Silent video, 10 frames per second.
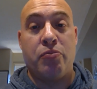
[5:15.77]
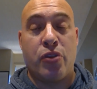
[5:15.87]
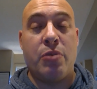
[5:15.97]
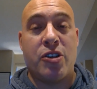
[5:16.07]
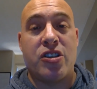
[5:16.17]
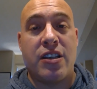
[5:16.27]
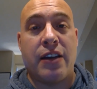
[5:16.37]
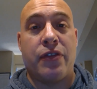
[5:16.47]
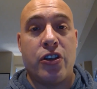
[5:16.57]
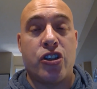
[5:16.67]
Pretty much the
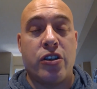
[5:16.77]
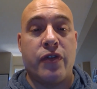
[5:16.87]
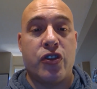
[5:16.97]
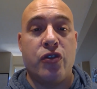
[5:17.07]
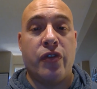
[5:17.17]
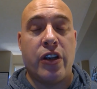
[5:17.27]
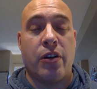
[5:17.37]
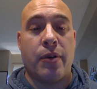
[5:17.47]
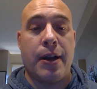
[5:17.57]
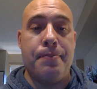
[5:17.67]
definition of a
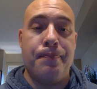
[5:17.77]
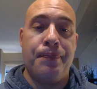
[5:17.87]
souvenir, right?